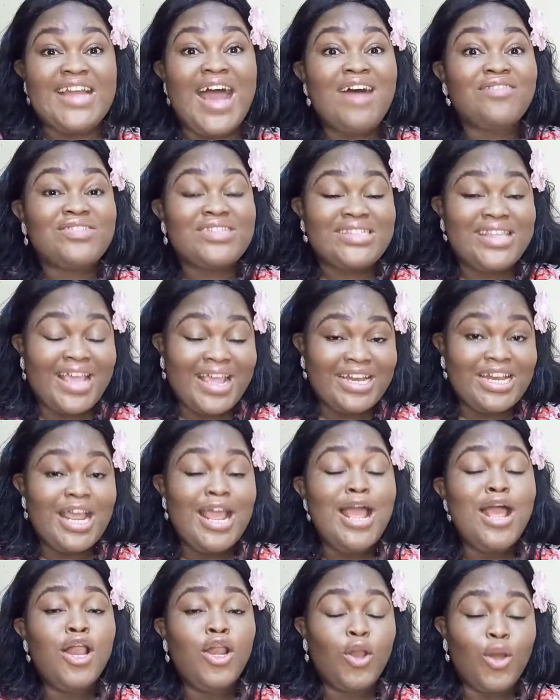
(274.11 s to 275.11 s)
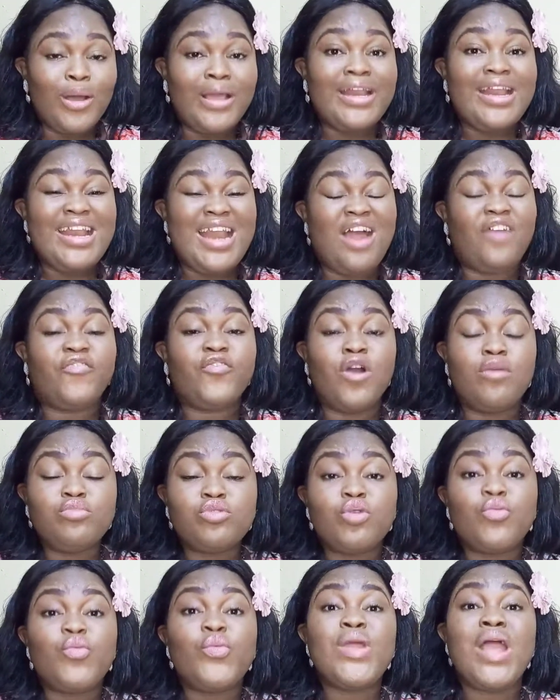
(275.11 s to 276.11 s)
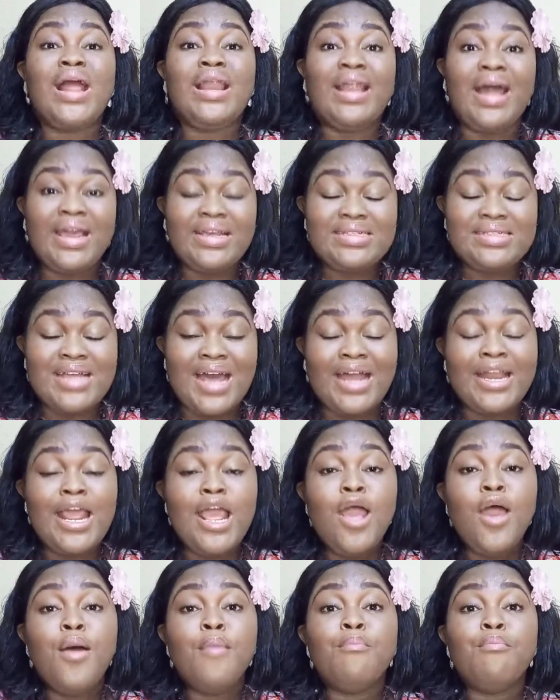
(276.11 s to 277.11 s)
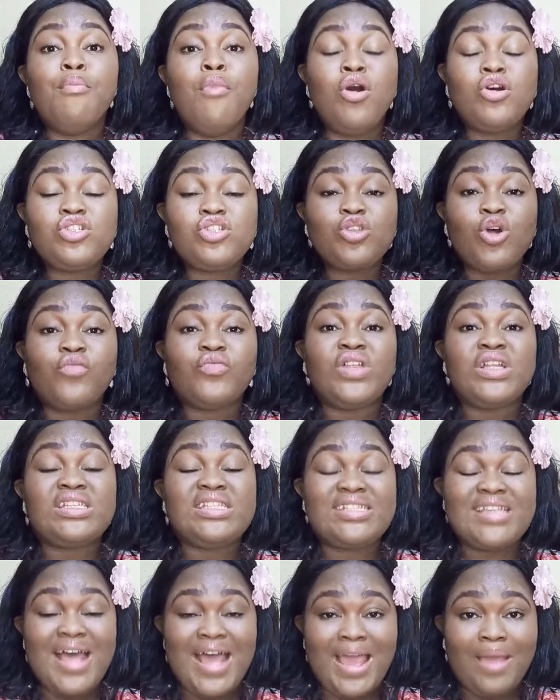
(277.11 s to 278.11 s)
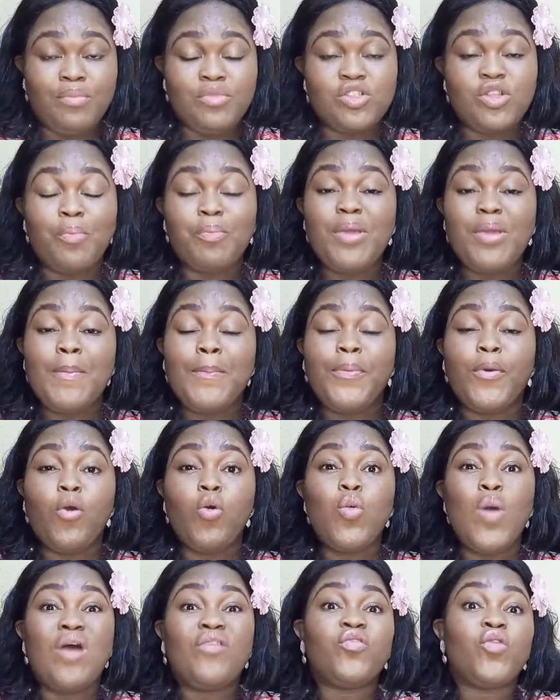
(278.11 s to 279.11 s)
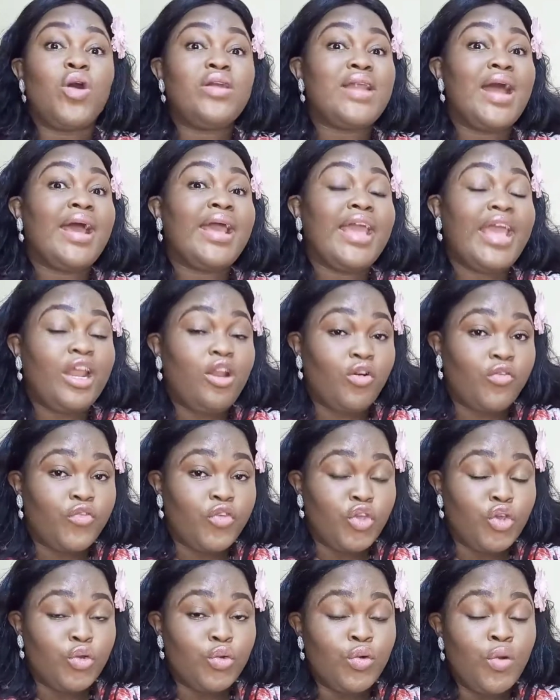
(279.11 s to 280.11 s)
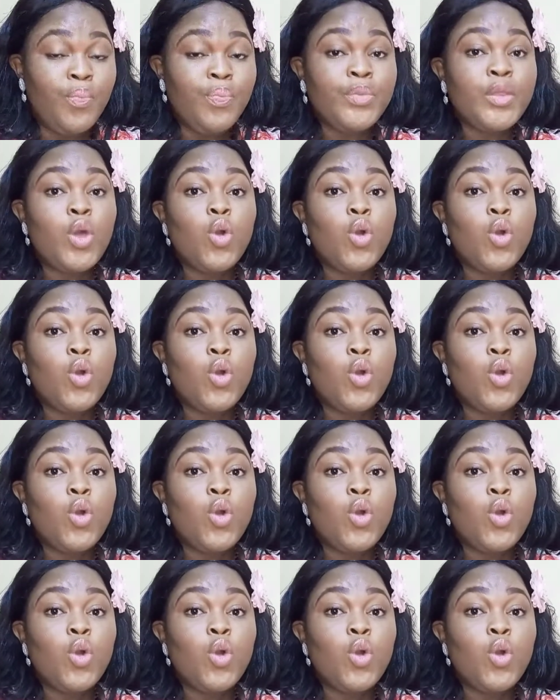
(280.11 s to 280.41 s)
I've stayed long in it. I've come to realize that most of the times, the people who have gone ahead of you,